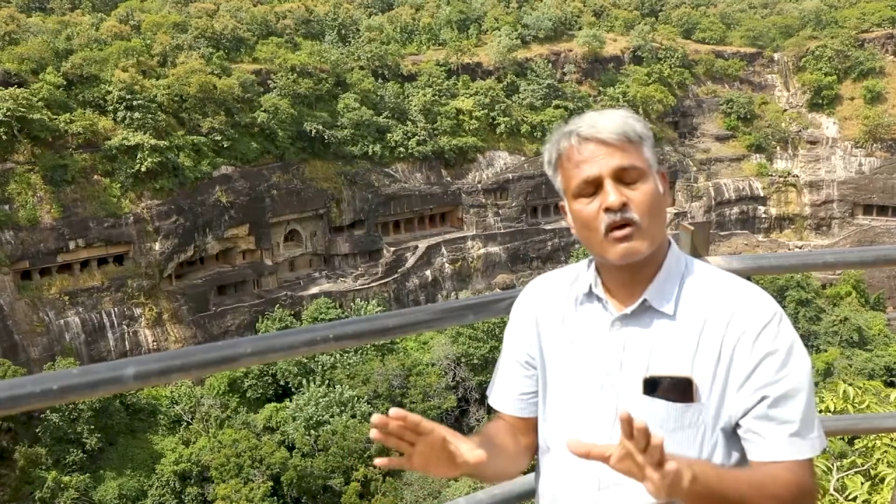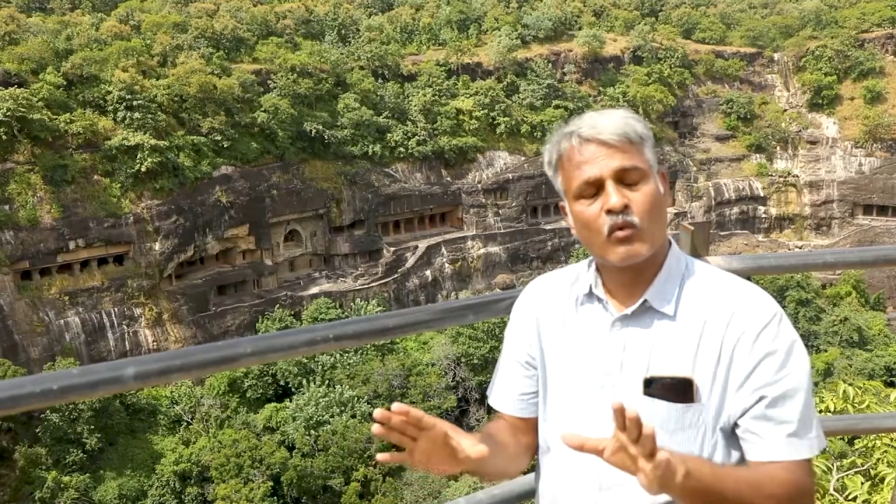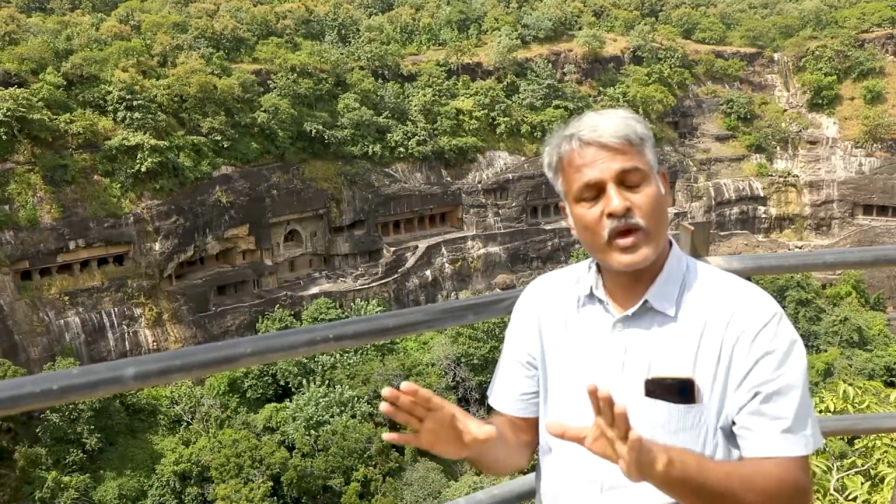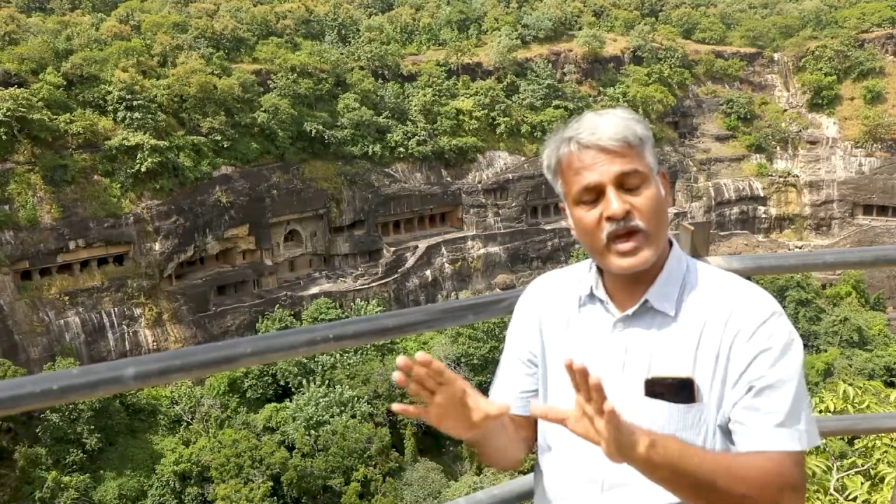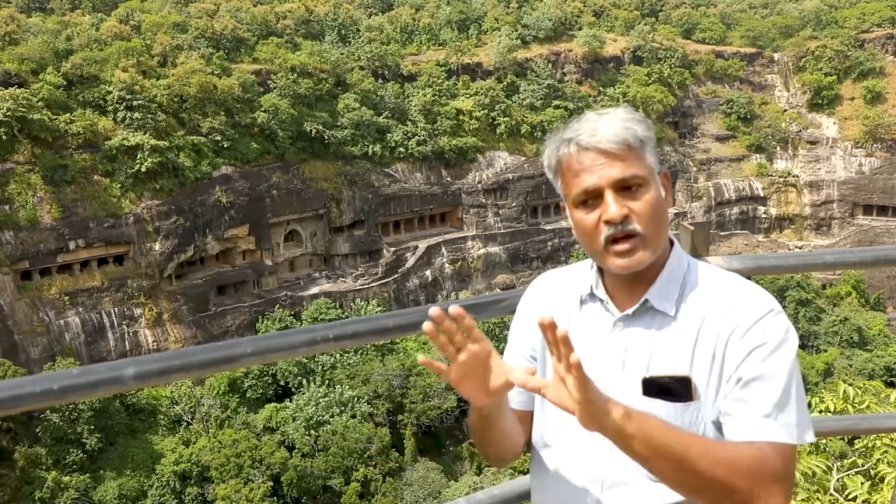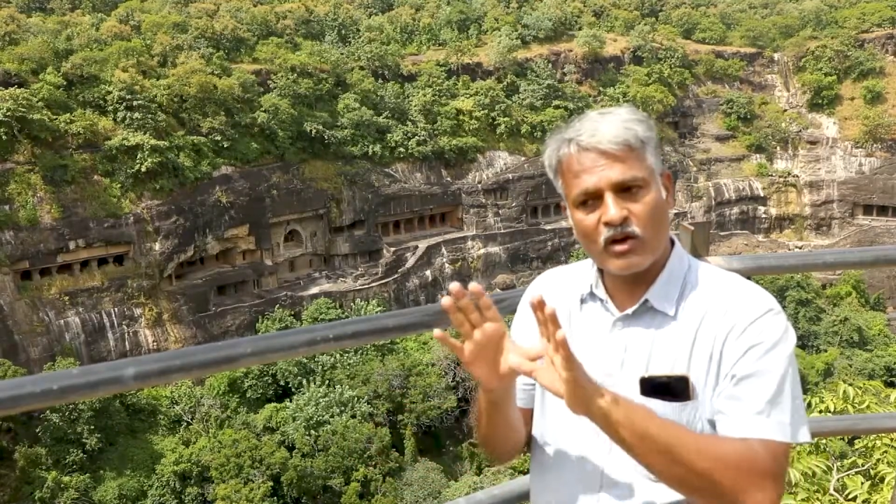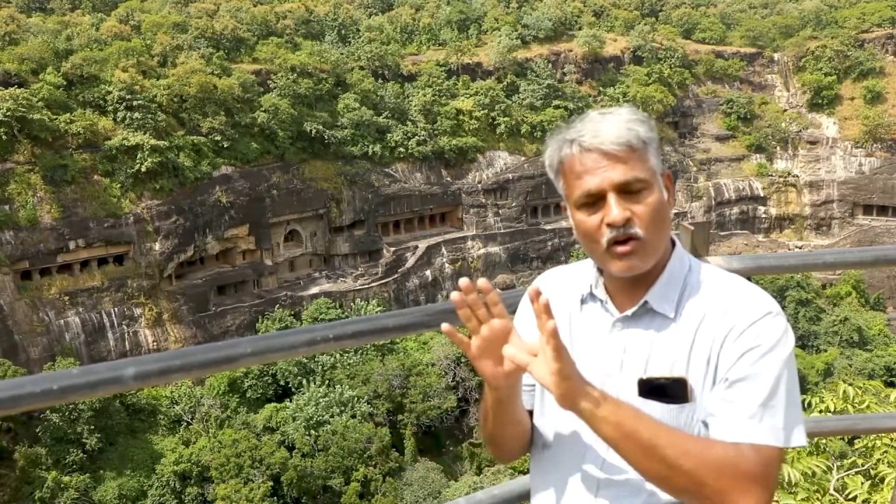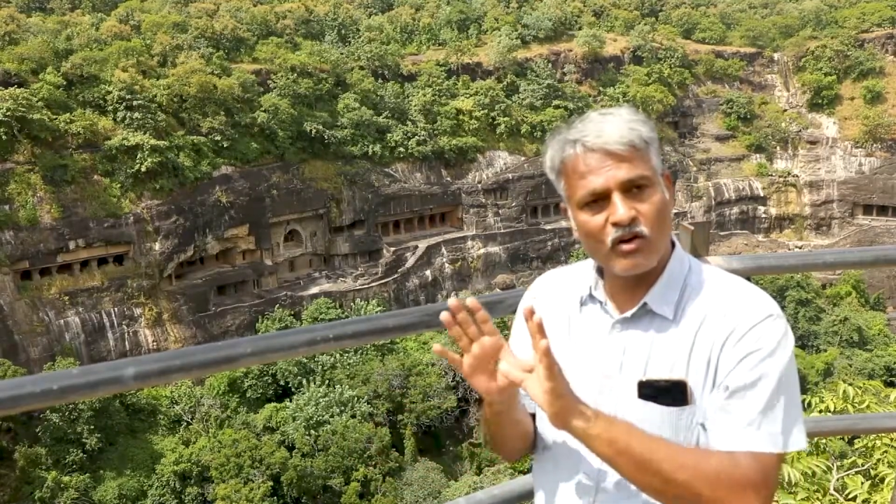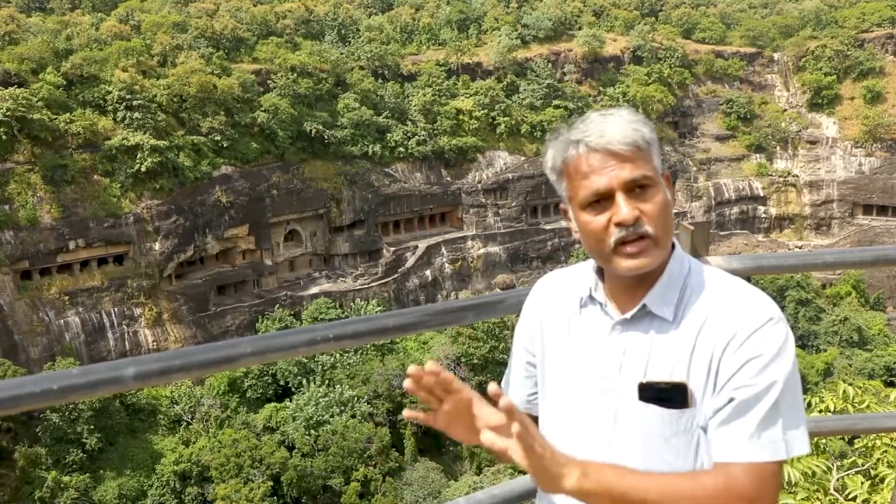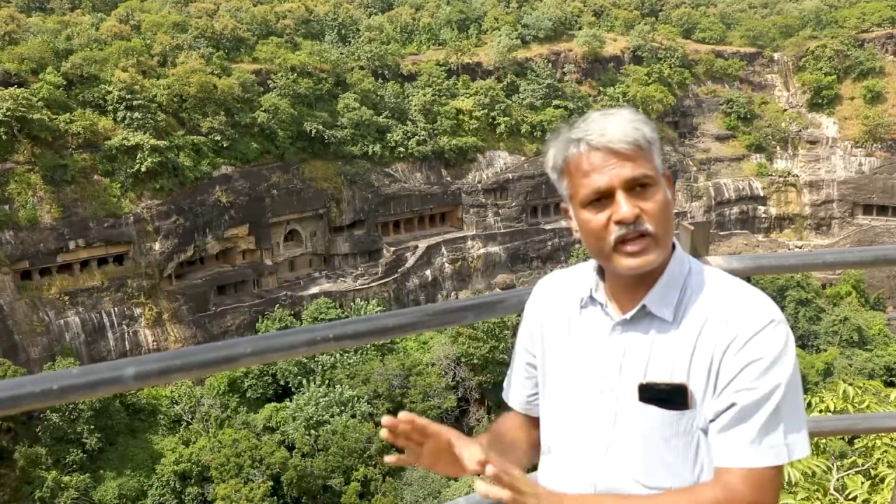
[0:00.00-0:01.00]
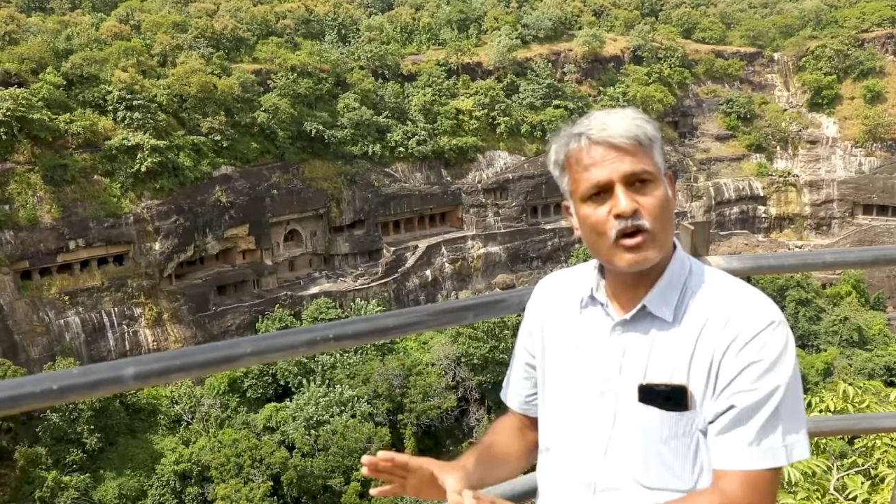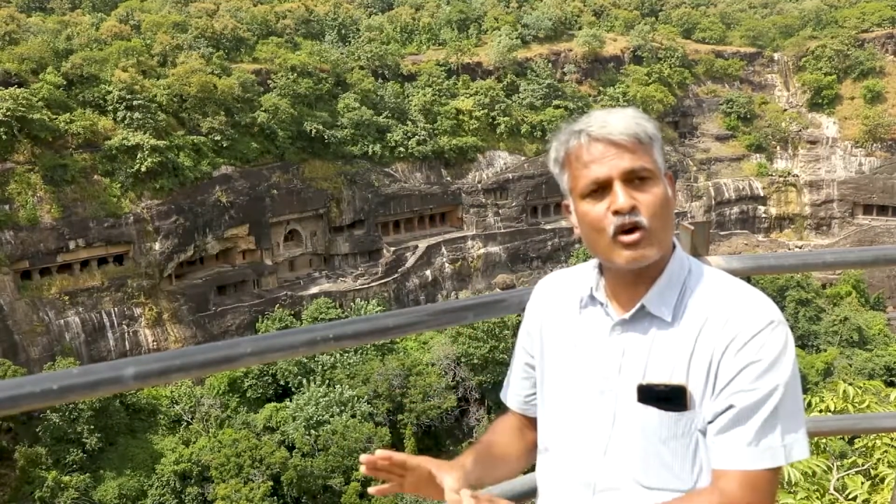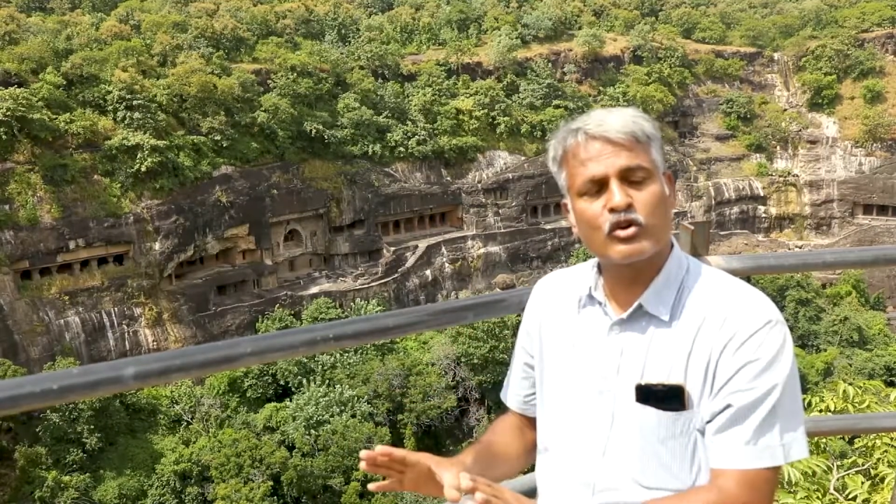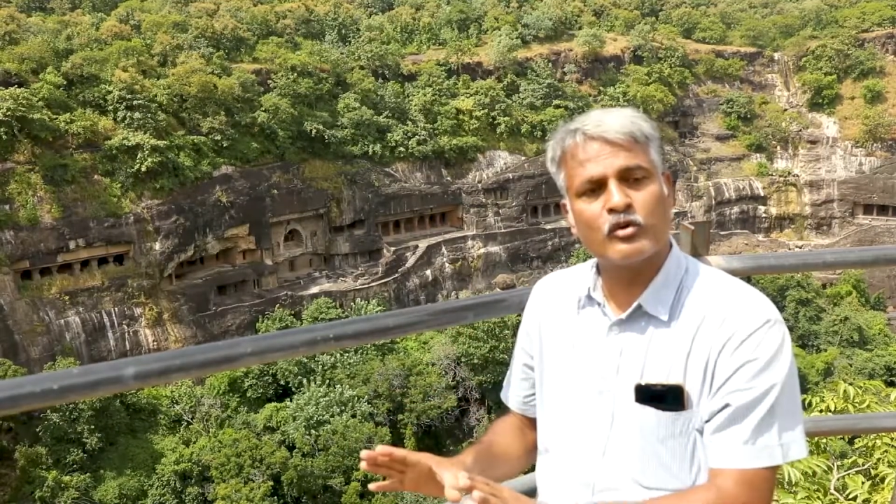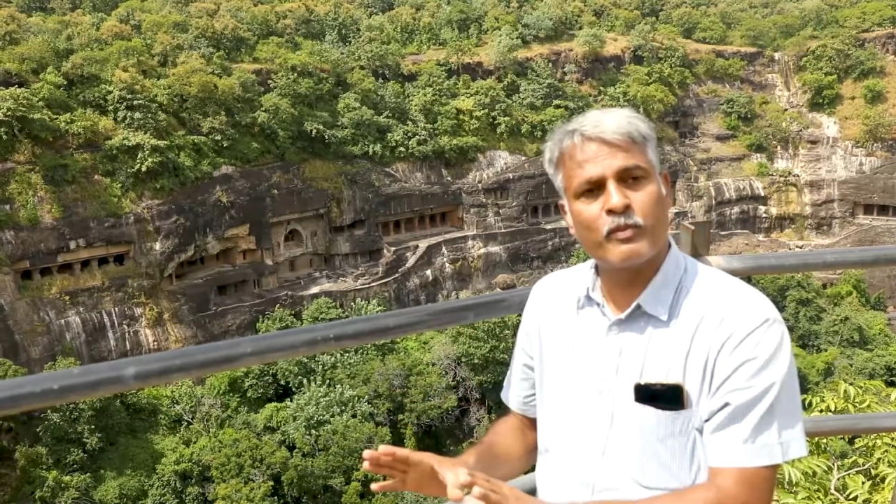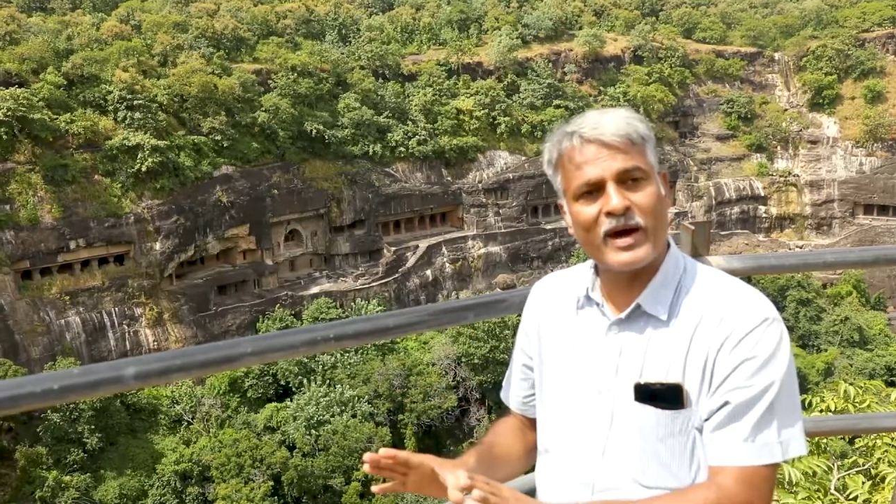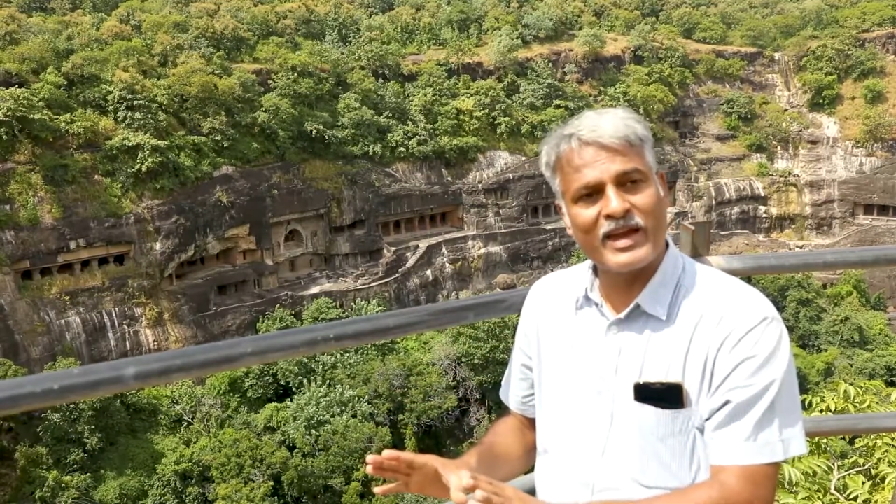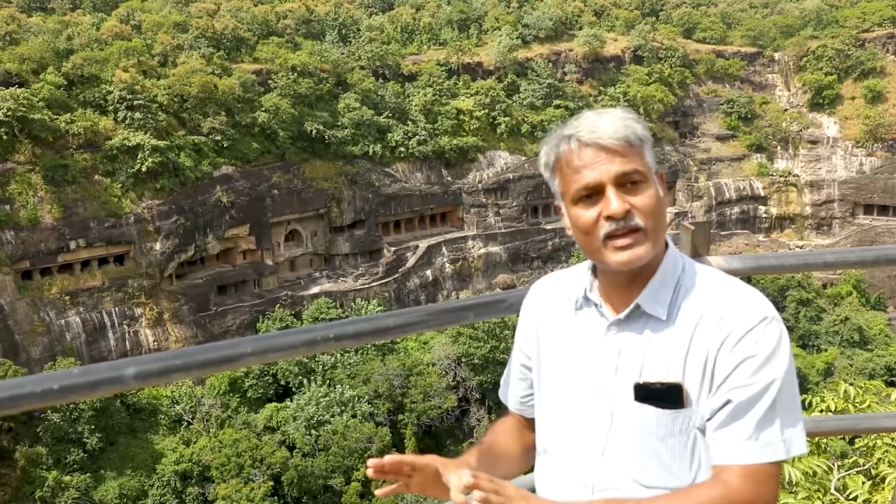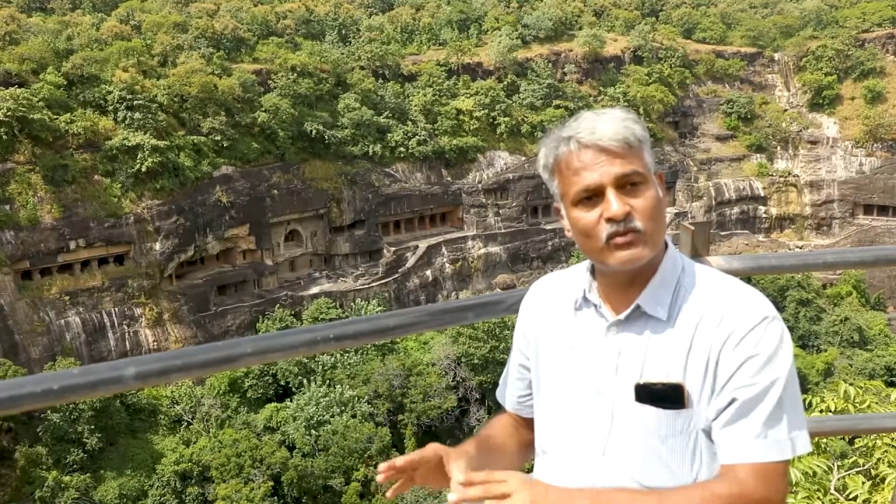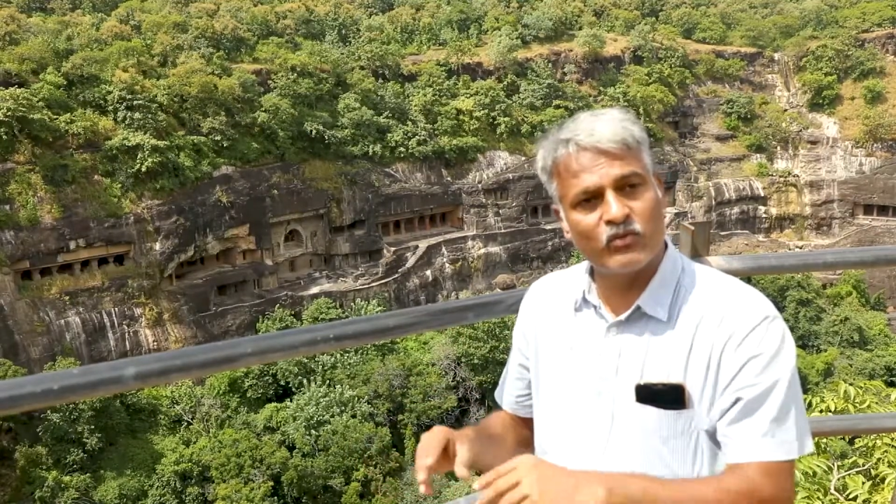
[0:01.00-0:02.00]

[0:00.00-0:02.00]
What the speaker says: were already occupied